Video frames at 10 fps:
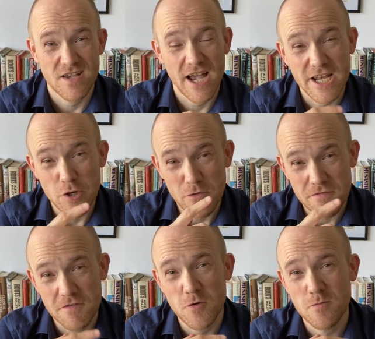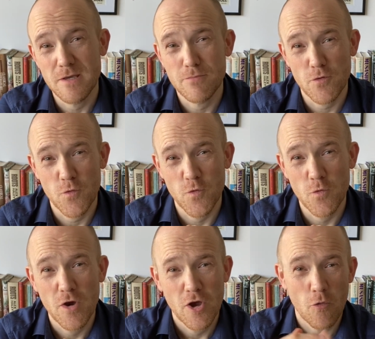I knew a few people who
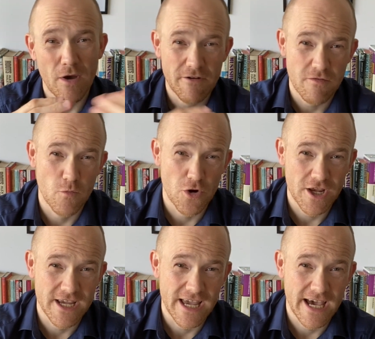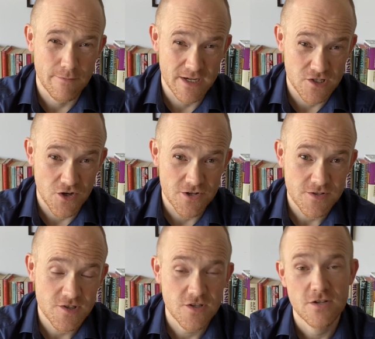went from working at
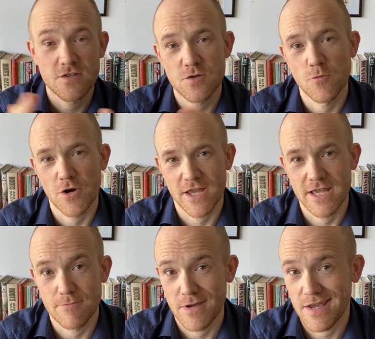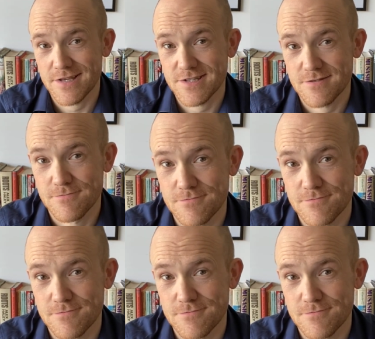McDonald's to working at banks.